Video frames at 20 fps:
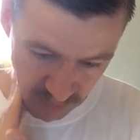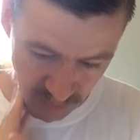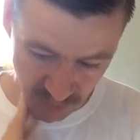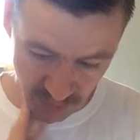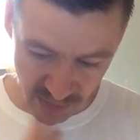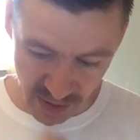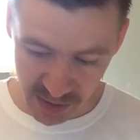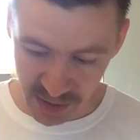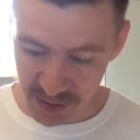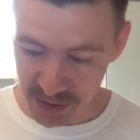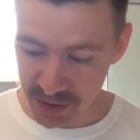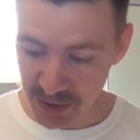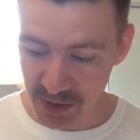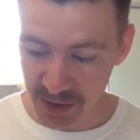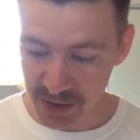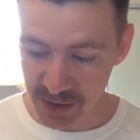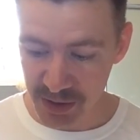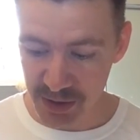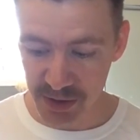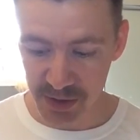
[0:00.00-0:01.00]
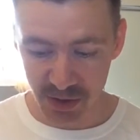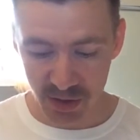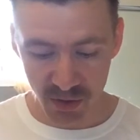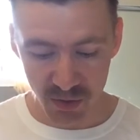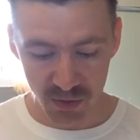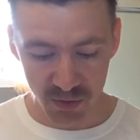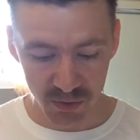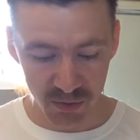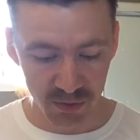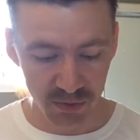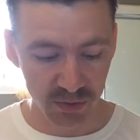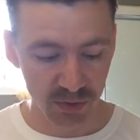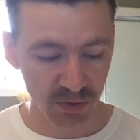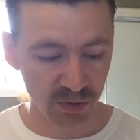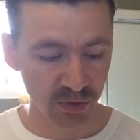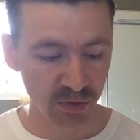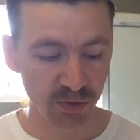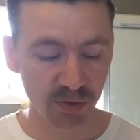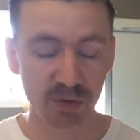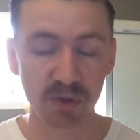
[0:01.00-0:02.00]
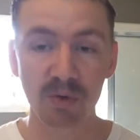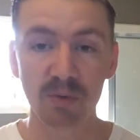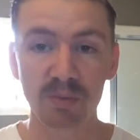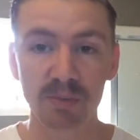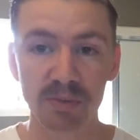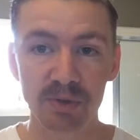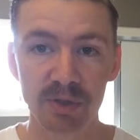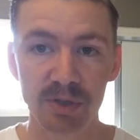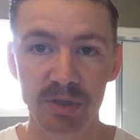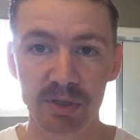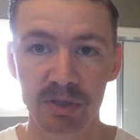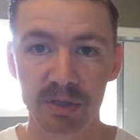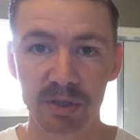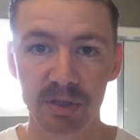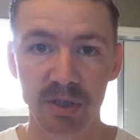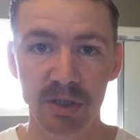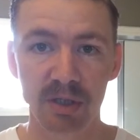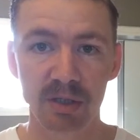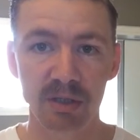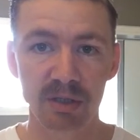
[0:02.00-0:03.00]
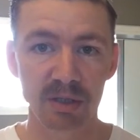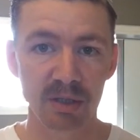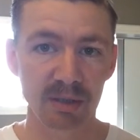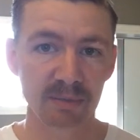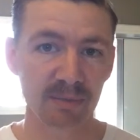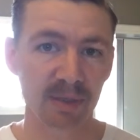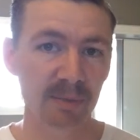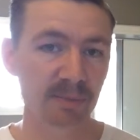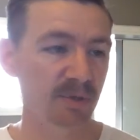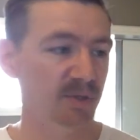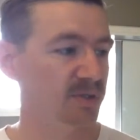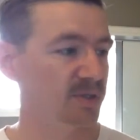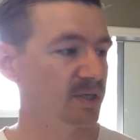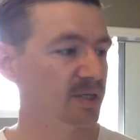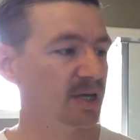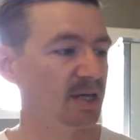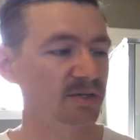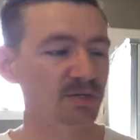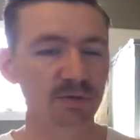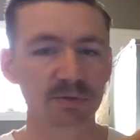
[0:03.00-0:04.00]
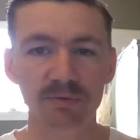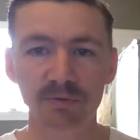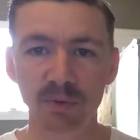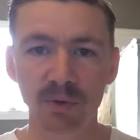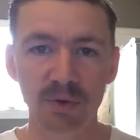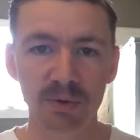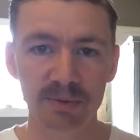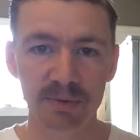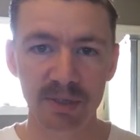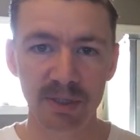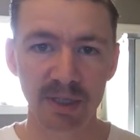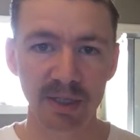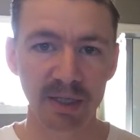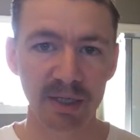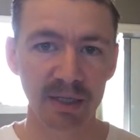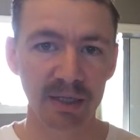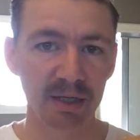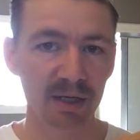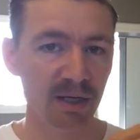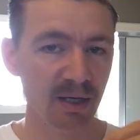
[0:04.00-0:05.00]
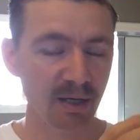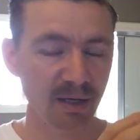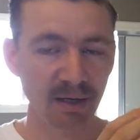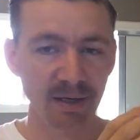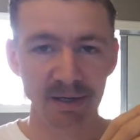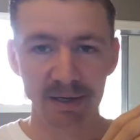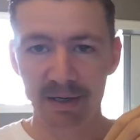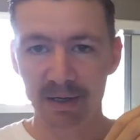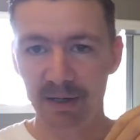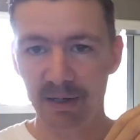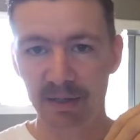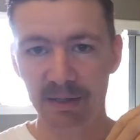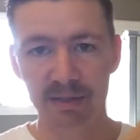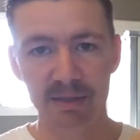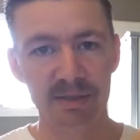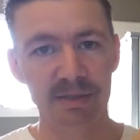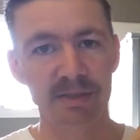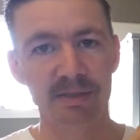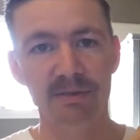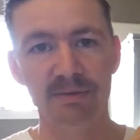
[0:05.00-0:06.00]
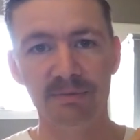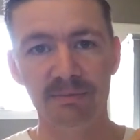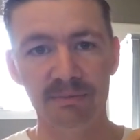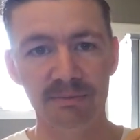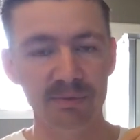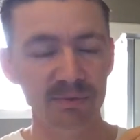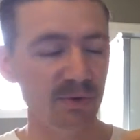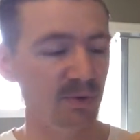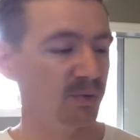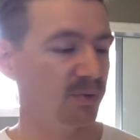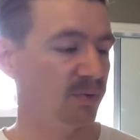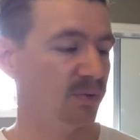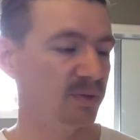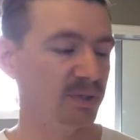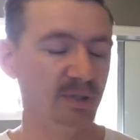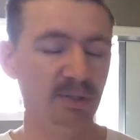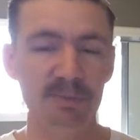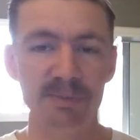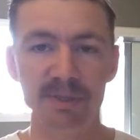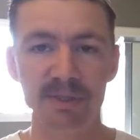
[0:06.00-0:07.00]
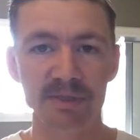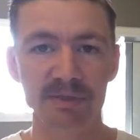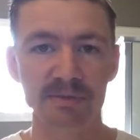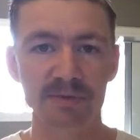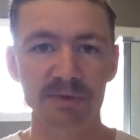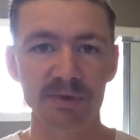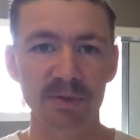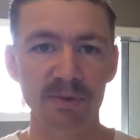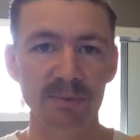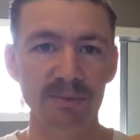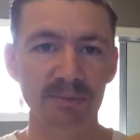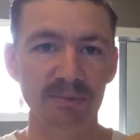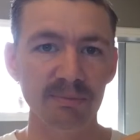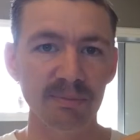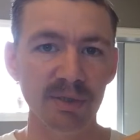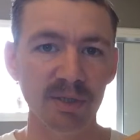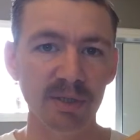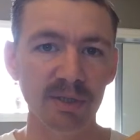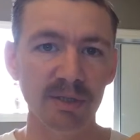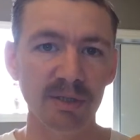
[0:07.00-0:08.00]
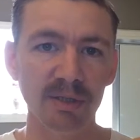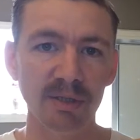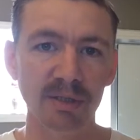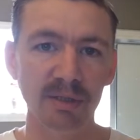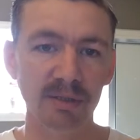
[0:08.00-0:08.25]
my suggestions on soaps. I'm using Castle Forbes today. This is a real expensive soap, but